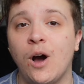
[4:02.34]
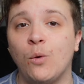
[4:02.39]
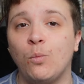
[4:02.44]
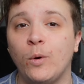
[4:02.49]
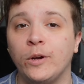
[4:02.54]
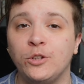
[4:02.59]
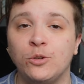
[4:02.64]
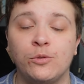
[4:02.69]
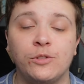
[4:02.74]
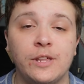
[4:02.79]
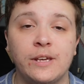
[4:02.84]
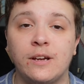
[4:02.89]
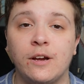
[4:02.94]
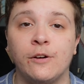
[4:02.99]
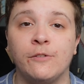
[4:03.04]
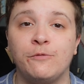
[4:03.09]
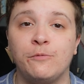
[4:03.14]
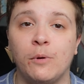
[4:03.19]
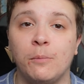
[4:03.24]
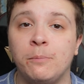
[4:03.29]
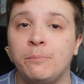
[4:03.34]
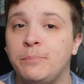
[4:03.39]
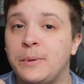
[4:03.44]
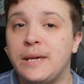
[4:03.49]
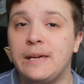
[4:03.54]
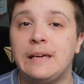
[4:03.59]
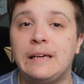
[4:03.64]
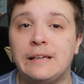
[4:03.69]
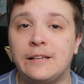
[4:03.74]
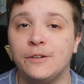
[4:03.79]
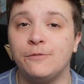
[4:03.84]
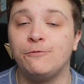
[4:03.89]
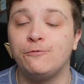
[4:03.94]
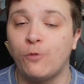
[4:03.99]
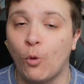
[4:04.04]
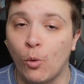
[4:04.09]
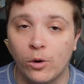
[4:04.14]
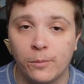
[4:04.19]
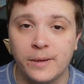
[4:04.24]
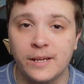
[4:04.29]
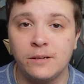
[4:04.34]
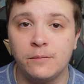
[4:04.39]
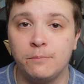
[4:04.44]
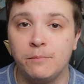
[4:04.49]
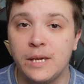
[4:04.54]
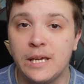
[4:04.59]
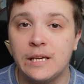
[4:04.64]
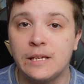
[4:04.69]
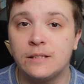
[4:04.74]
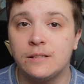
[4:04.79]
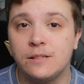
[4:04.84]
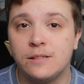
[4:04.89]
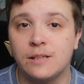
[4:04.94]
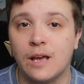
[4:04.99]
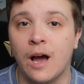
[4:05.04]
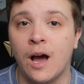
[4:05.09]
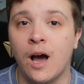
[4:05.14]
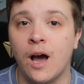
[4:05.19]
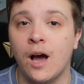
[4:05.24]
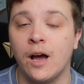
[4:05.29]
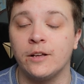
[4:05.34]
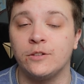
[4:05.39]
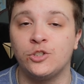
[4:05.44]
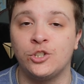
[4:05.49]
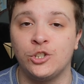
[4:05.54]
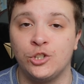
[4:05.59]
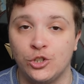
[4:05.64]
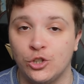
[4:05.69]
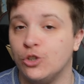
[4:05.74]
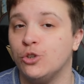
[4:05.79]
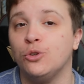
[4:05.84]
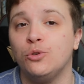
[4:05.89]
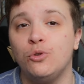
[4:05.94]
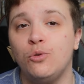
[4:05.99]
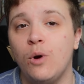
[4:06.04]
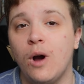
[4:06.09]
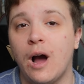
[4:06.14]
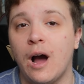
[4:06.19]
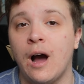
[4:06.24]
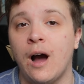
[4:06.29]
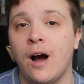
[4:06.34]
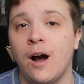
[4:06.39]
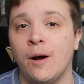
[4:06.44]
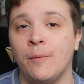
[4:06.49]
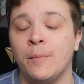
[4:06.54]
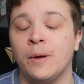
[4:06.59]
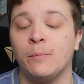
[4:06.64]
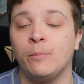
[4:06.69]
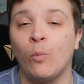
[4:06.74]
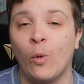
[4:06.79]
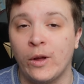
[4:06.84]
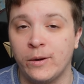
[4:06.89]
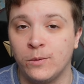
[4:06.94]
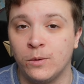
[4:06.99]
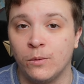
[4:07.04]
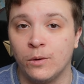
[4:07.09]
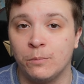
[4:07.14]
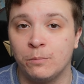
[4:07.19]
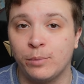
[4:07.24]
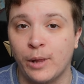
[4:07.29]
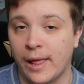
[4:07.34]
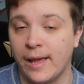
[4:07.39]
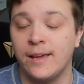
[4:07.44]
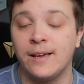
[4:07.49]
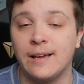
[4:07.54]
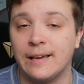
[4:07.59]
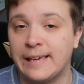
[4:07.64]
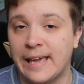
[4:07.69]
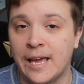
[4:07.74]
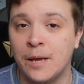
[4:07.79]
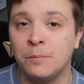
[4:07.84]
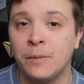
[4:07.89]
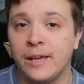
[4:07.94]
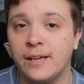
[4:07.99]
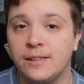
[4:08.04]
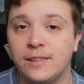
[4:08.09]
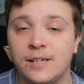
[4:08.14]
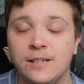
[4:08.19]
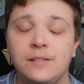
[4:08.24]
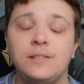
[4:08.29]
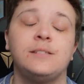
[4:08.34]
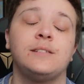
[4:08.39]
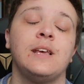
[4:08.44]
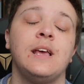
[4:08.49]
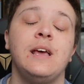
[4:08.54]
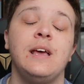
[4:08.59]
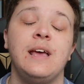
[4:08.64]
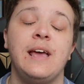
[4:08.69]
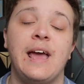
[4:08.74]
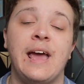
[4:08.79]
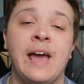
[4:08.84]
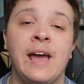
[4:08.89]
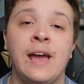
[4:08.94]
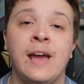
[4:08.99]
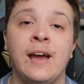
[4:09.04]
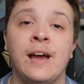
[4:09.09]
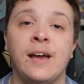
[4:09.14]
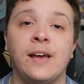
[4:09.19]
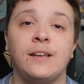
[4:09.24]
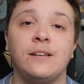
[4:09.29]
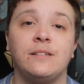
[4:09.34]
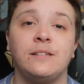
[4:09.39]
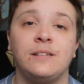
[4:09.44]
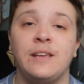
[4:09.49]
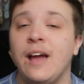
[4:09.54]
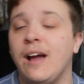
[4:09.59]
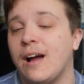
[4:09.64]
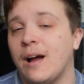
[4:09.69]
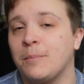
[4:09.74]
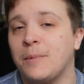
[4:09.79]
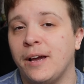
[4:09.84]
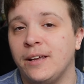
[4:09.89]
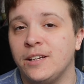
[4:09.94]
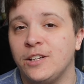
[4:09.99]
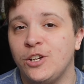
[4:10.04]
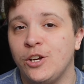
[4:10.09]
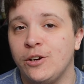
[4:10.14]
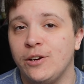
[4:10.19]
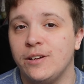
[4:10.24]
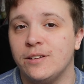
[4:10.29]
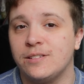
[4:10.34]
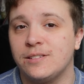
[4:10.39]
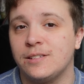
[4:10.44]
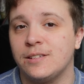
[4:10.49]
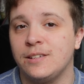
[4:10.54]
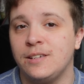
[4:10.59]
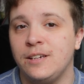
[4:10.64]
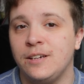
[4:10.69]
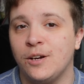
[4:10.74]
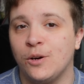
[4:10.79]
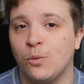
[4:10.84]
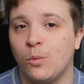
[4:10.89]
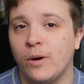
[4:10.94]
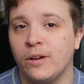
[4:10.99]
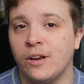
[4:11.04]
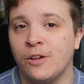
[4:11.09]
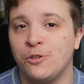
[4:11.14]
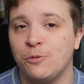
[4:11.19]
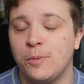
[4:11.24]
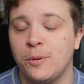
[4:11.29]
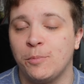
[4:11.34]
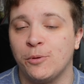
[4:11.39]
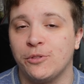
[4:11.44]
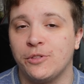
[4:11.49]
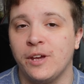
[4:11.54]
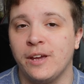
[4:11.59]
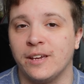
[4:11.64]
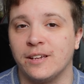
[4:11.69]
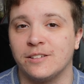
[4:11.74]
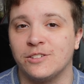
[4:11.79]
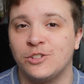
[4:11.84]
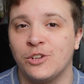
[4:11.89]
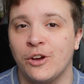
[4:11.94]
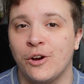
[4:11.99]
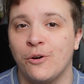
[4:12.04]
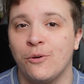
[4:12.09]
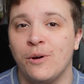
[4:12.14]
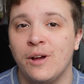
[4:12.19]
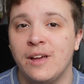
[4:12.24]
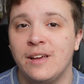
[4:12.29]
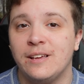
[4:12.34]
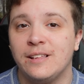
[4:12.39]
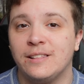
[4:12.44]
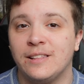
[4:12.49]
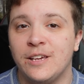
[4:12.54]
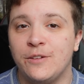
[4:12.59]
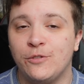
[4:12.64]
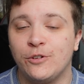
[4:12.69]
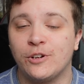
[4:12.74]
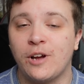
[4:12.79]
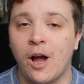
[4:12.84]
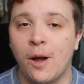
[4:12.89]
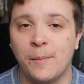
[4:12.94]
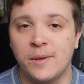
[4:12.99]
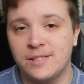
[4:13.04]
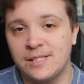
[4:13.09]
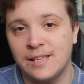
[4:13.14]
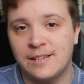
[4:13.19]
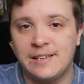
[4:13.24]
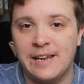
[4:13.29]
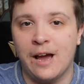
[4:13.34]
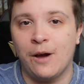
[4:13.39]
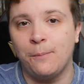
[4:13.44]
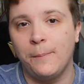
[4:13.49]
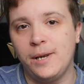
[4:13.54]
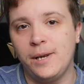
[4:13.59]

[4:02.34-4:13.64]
what you think of being an informant means to you when playing a game like this. And yeah, I'm kind of curious to hear what other people think, so leave your comments down